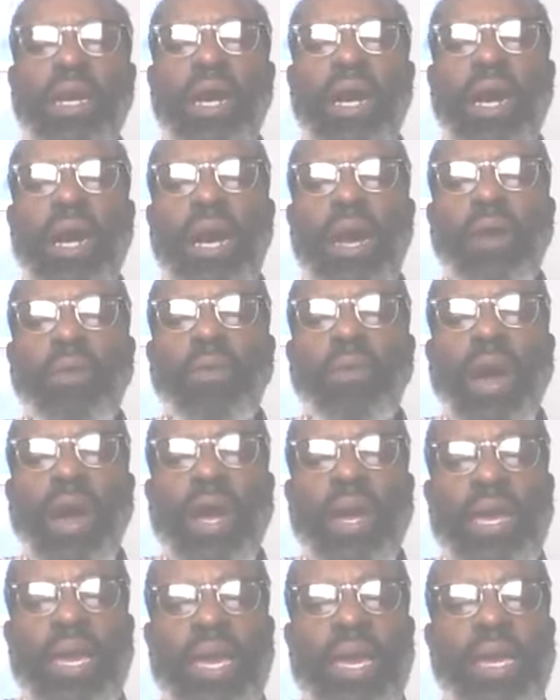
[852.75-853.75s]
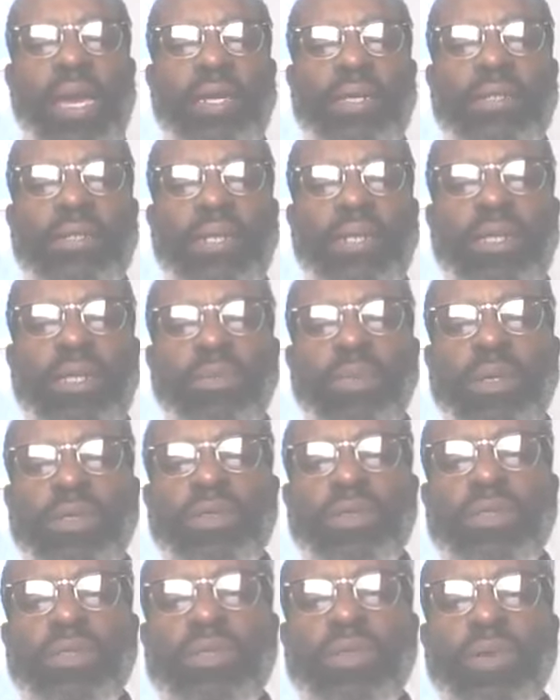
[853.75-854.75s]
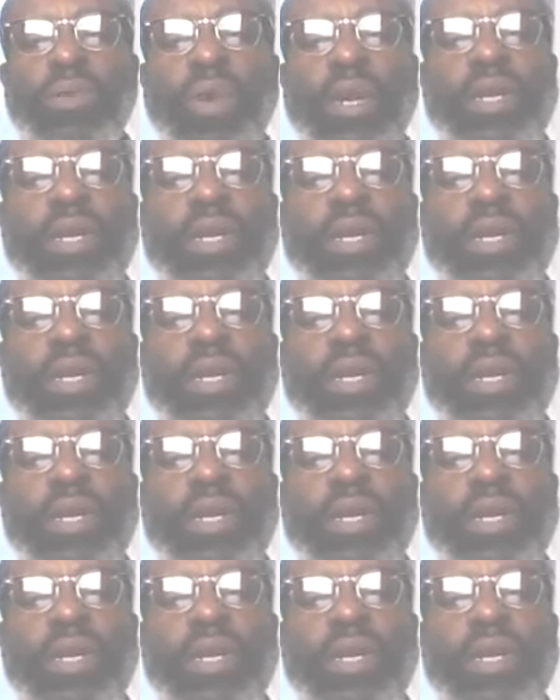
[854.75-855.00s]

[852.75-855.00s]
uh, while he sends the multitude away.